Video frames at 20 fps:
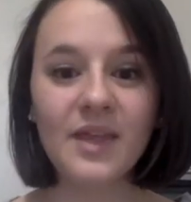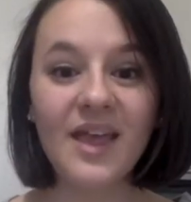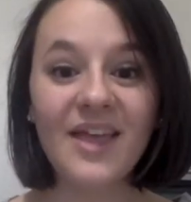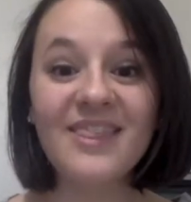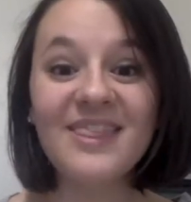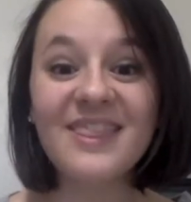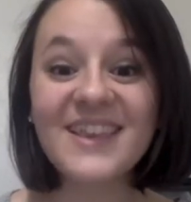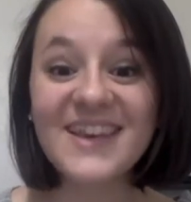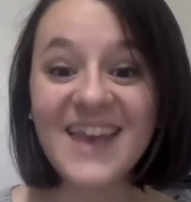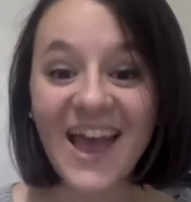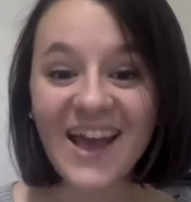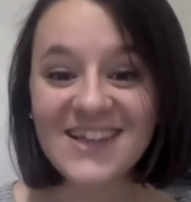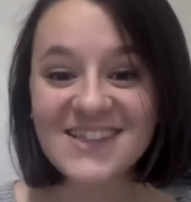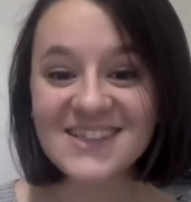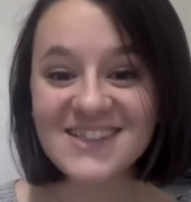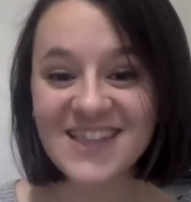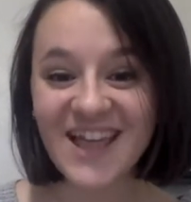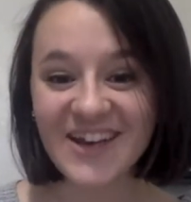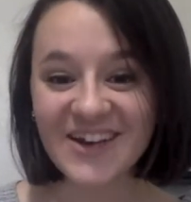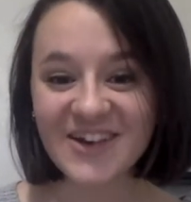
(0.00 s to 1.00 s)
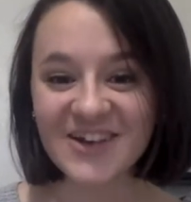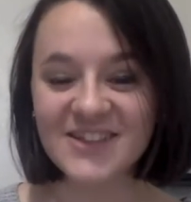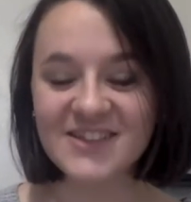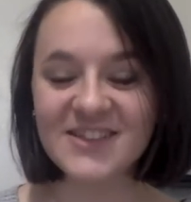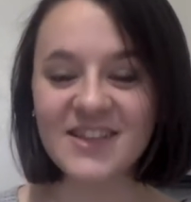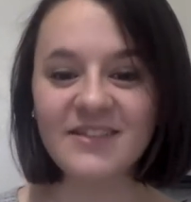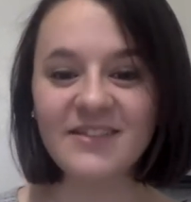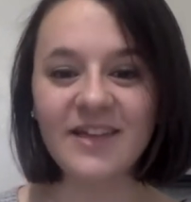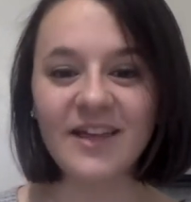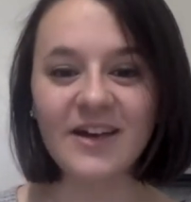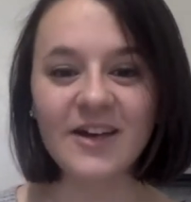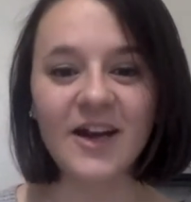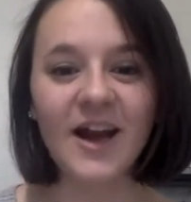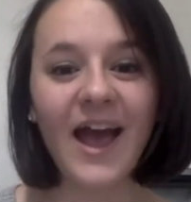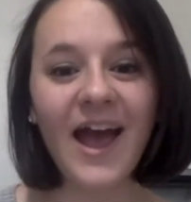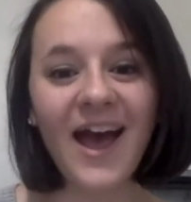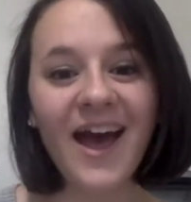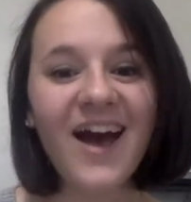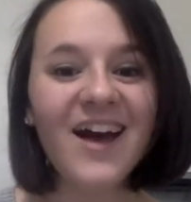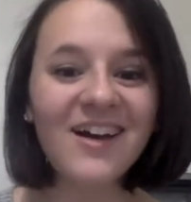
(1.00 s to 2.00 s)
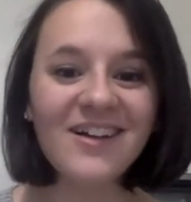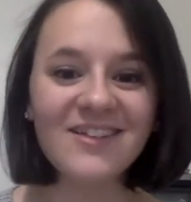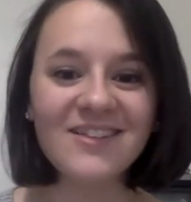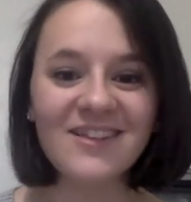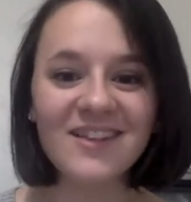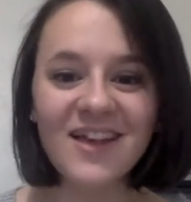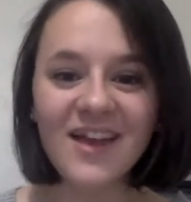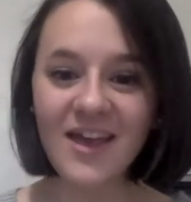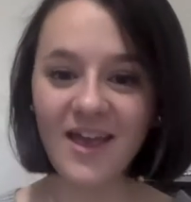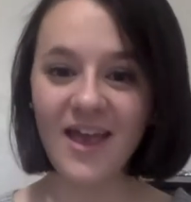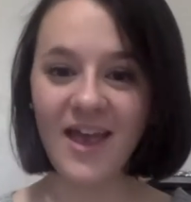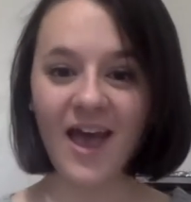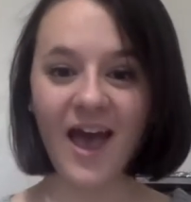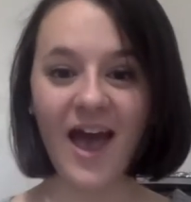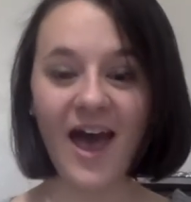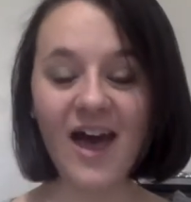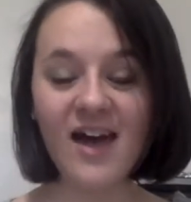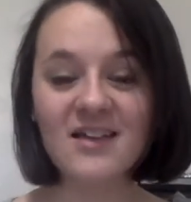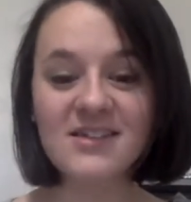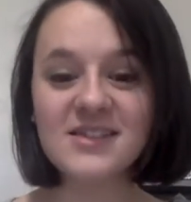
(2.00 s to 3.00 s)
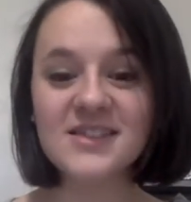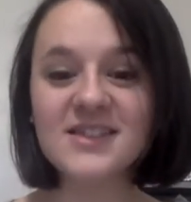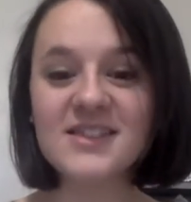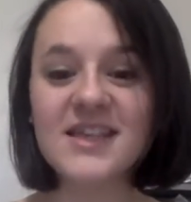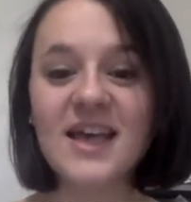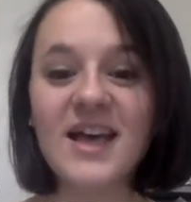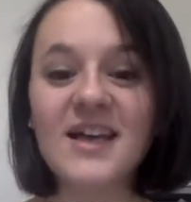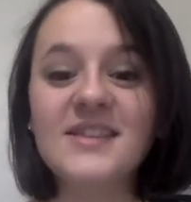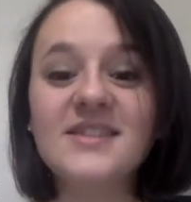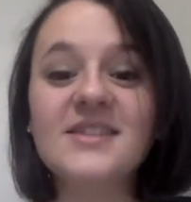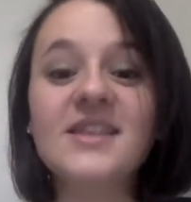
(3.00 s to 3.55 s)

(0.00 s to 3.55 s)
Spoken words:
The next letter is the letter L. L says